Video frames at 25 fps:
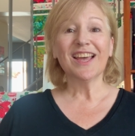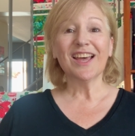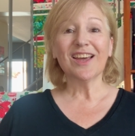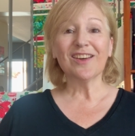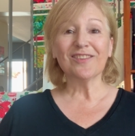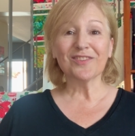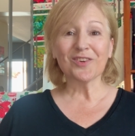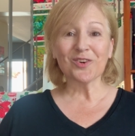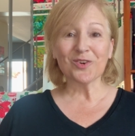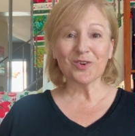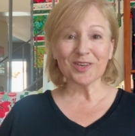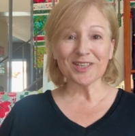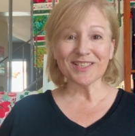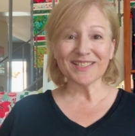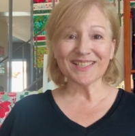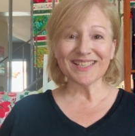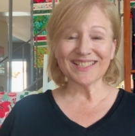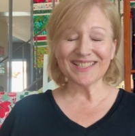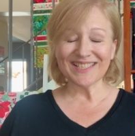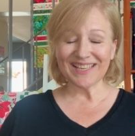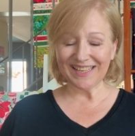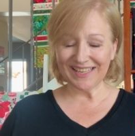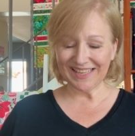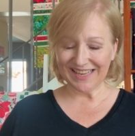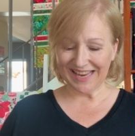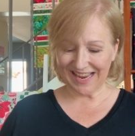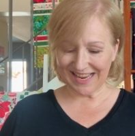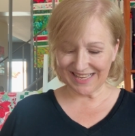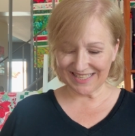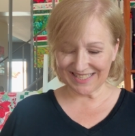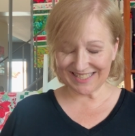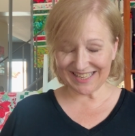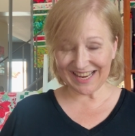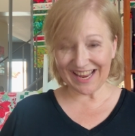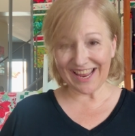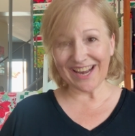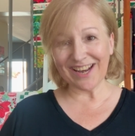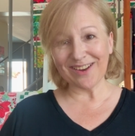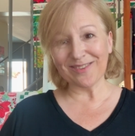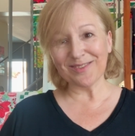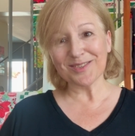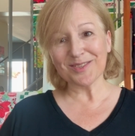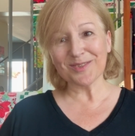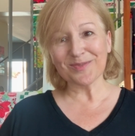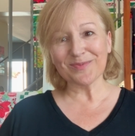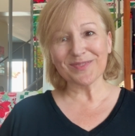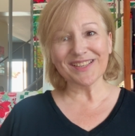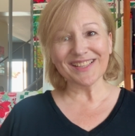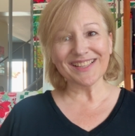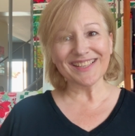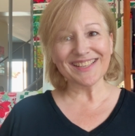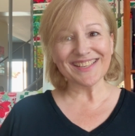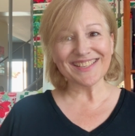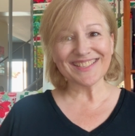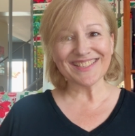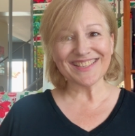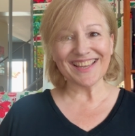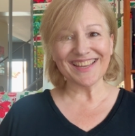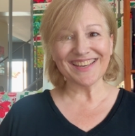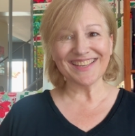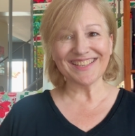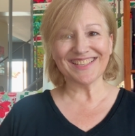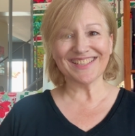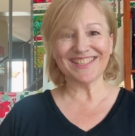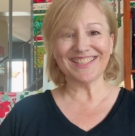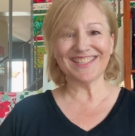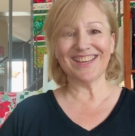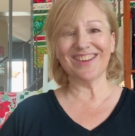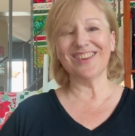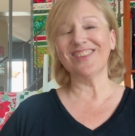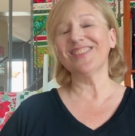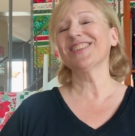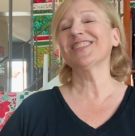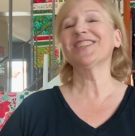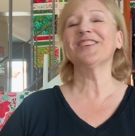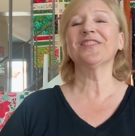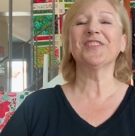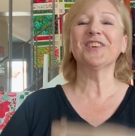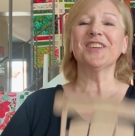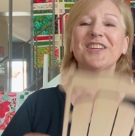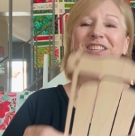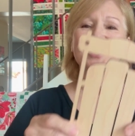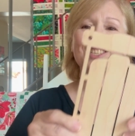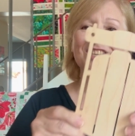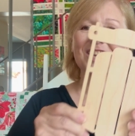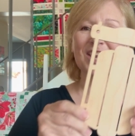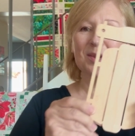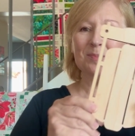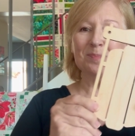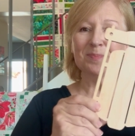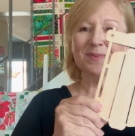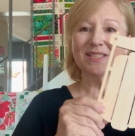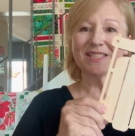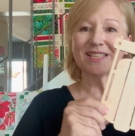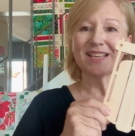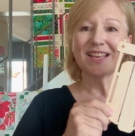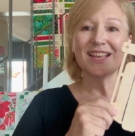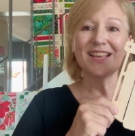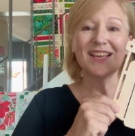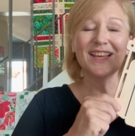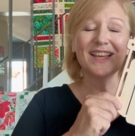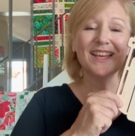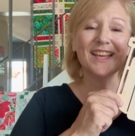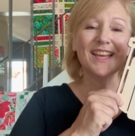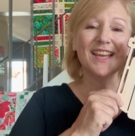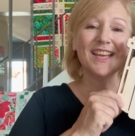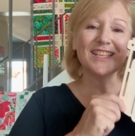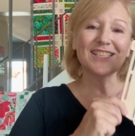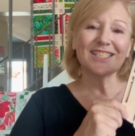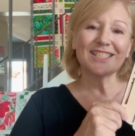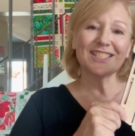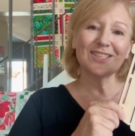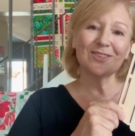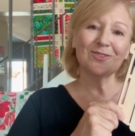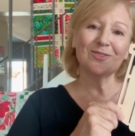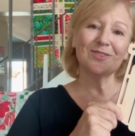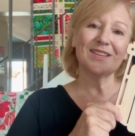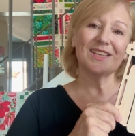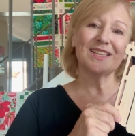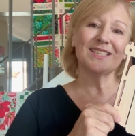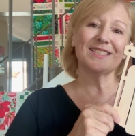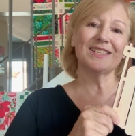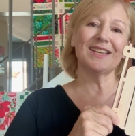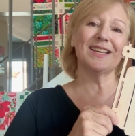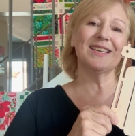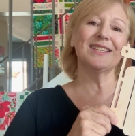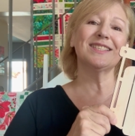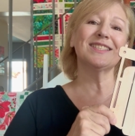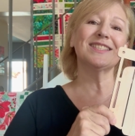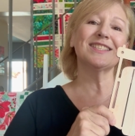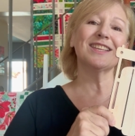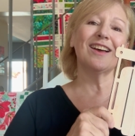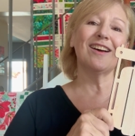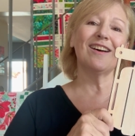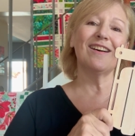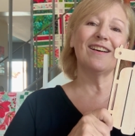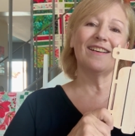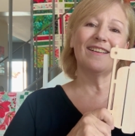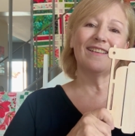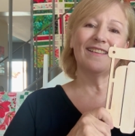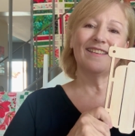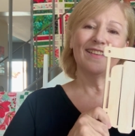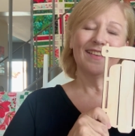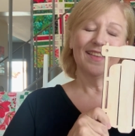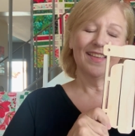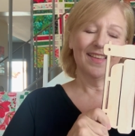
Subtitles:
Of course I said yes, and I was really excited to see all the different shapes. As soon as I saw